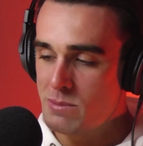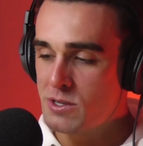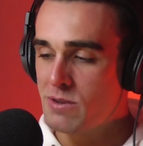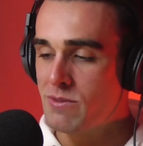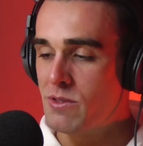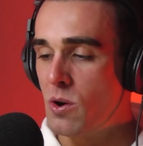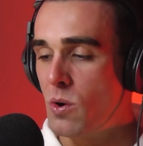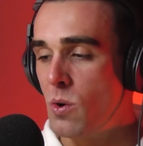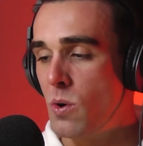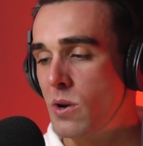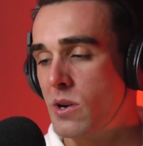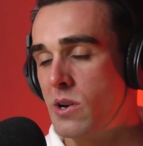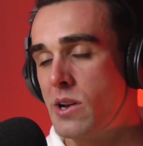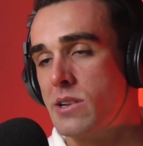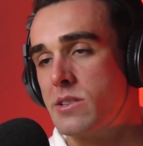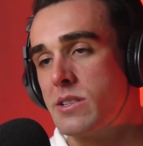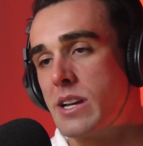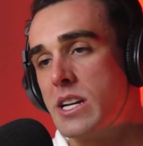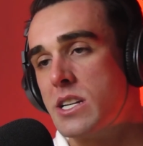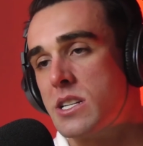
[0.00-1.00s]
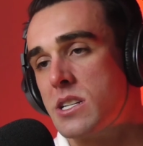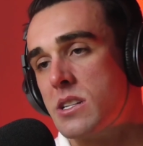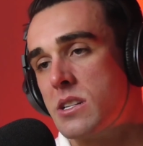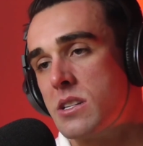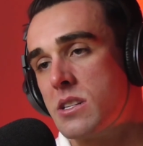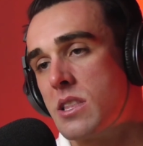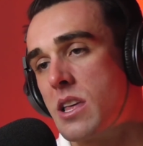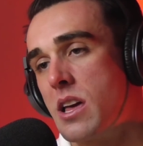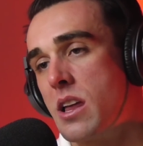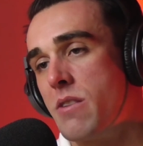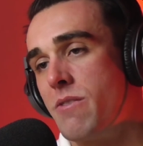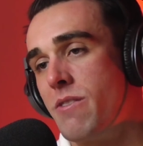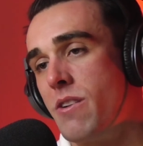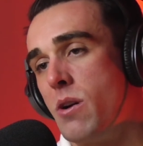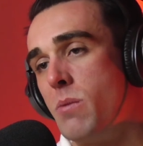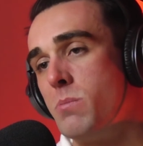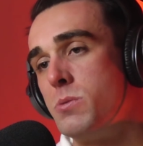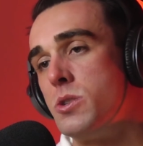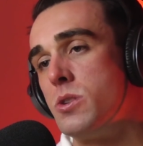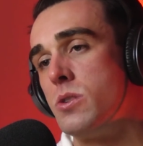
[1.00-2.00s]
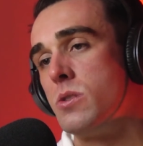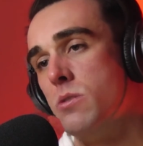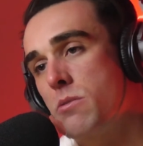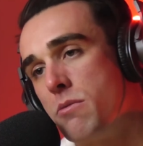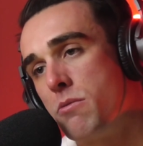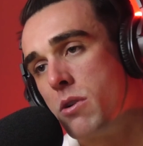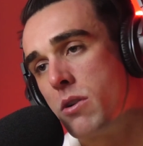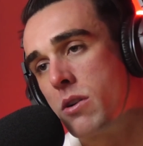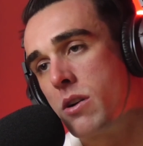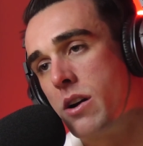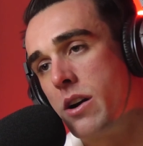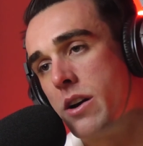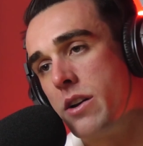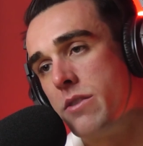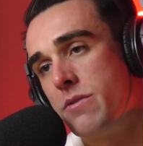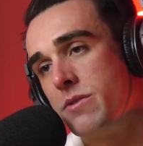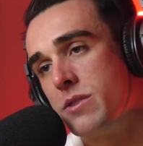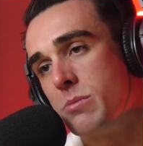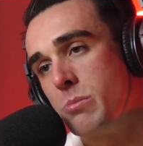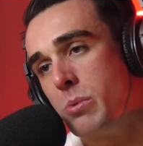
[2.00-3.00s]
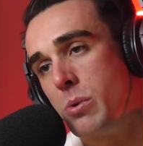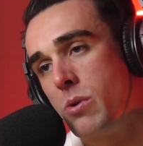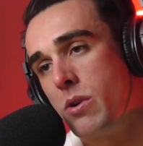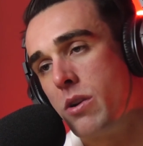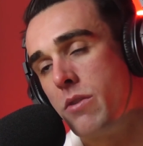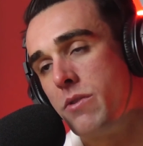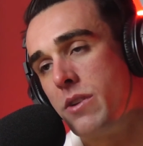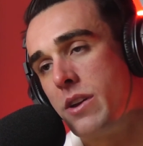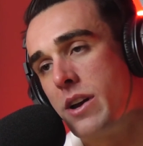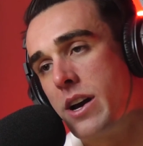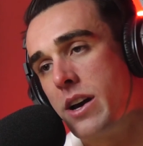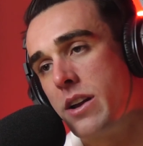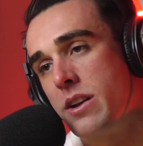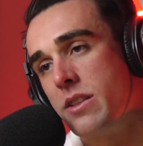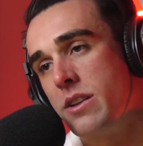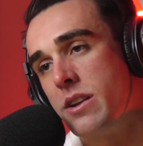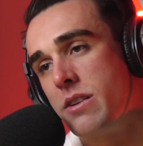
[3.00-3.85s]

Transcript: of the organizations that have helped you? What kind of support have you had in that